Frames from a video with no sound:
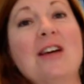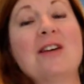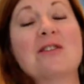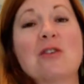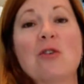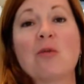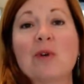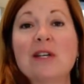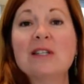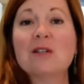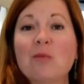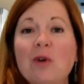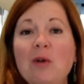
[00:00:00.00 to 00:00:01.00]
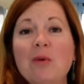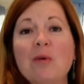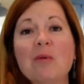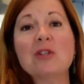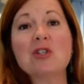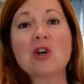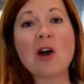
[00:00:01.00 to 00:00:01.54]
So the reason we went
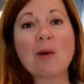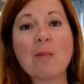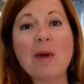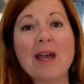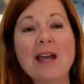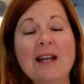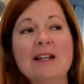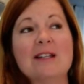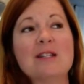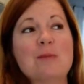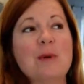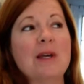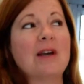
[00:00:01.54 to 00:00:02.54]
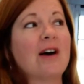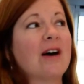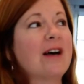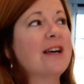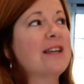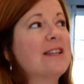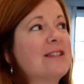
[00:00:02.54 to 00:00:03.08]
with chalk paint is
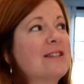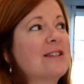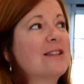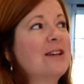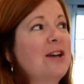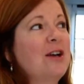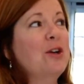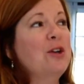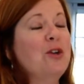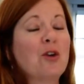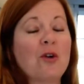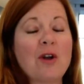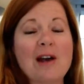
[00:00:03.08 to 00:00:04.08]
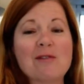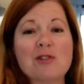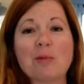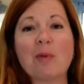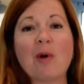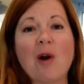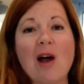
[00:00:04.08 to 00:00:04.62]
because you don't have to
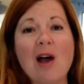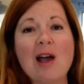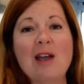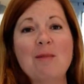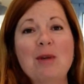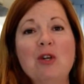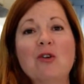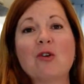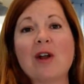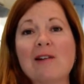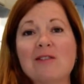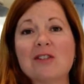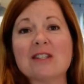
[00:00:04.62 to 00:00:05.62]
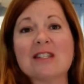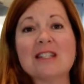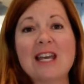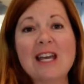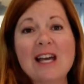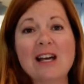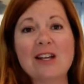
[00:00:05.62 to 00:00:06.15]
prime and you don't have to
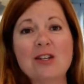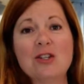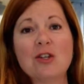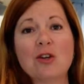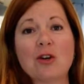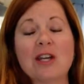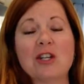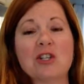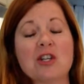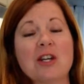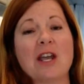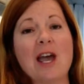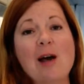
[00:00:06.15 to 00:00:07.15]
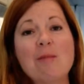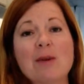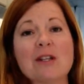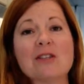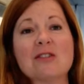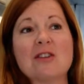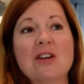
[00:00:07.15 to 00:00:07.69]
sand your kitchen
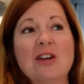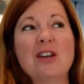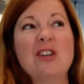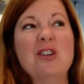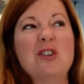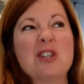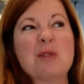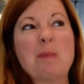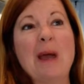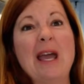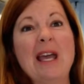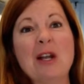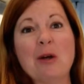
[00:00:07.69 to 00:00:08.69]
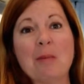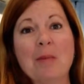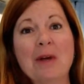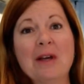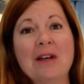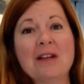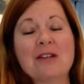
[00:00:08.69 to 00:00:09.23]
cabinets. You just paint them.
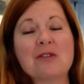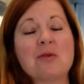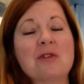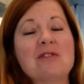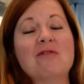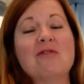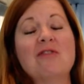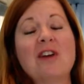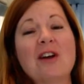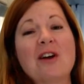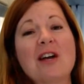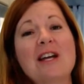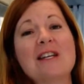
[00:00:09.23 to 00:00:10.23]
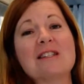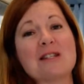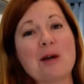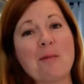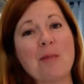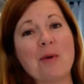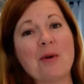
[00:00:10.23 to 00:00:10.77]
So it's very
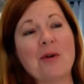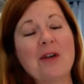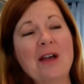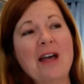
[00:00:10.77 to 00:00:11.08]
simple.